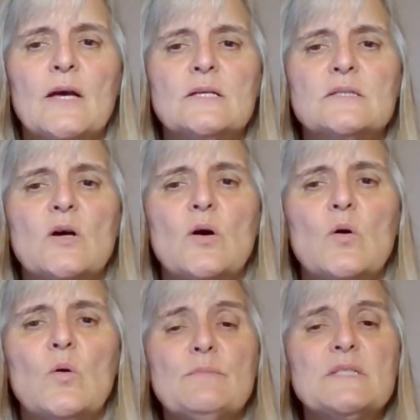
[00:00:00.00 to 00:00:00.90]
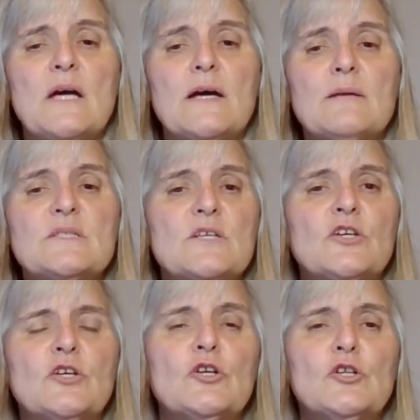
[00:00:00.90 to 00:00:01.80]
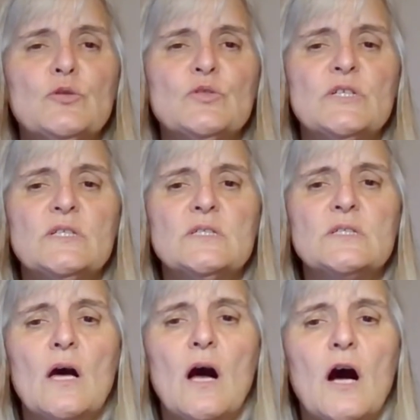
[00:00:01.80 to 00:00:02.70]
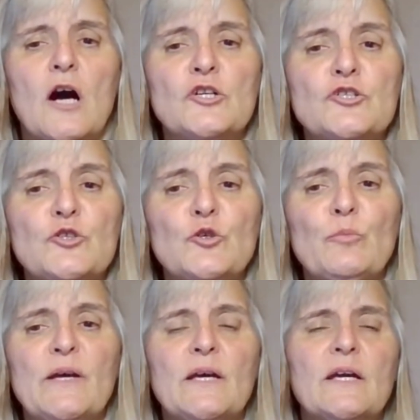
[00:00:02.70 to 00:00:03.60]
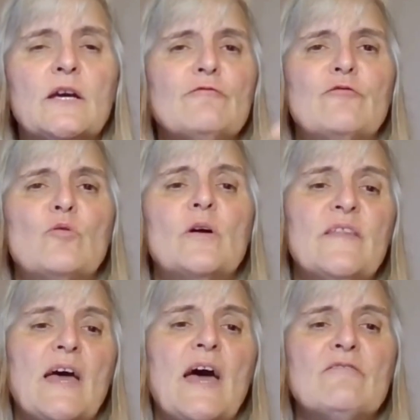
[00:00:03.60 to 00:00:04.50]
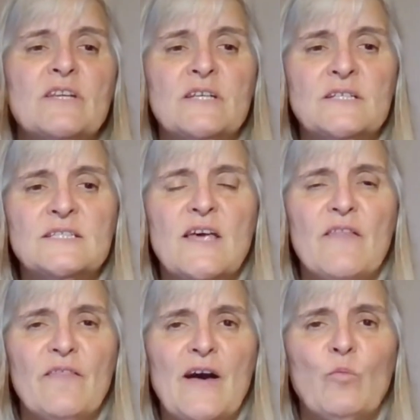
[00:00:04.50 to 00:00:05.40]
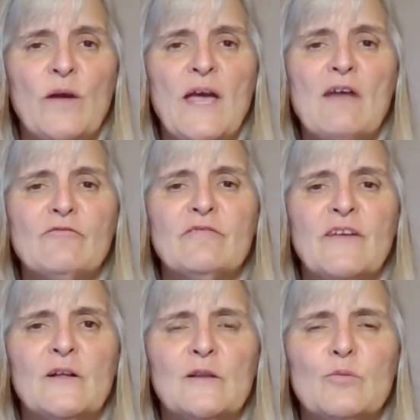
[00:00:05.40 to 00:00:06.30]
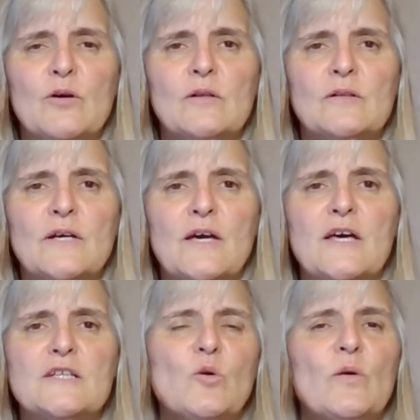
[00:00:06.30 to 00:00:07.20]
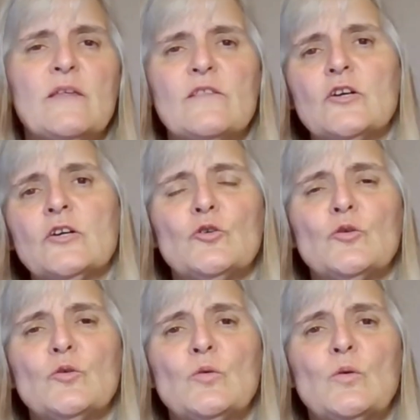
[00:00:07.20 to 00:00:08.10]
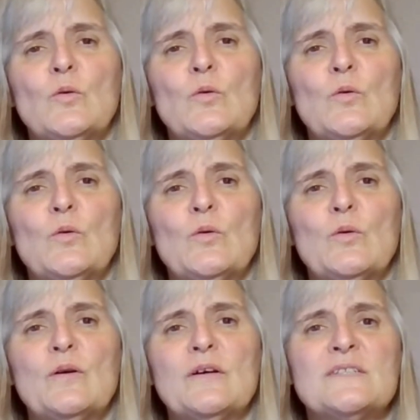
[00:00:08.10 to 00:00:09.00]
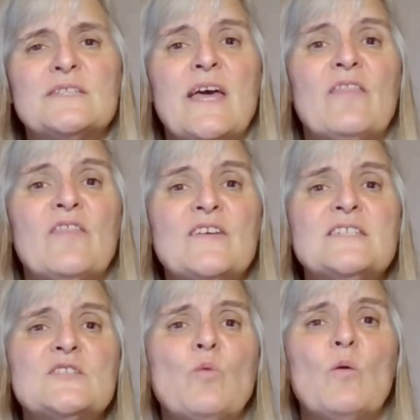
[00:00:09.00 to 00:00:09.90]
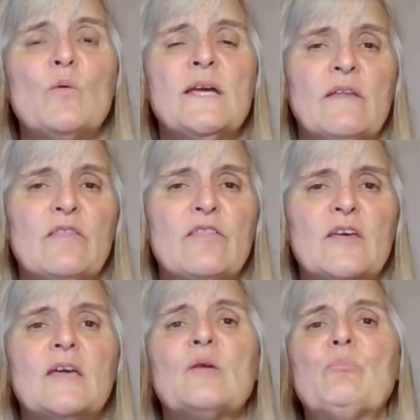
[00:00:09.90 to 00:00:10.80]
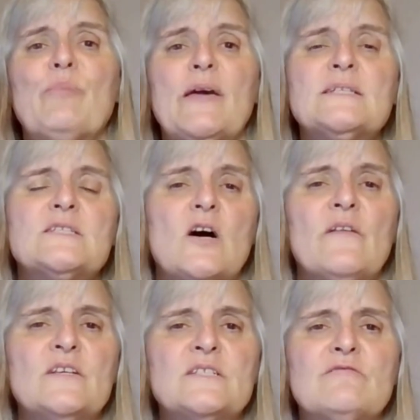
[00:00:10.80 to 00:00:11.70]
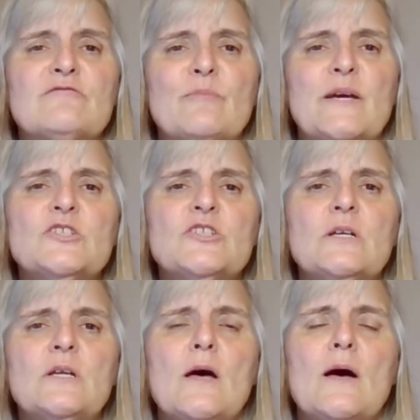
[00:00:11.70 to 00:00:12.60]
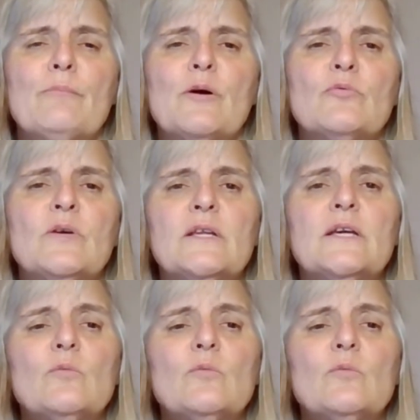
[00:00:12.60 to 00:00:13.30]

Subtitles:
So sometimes conclusions are too big for the evidence that we have available. So either you say, this is what we can think based on this information, but really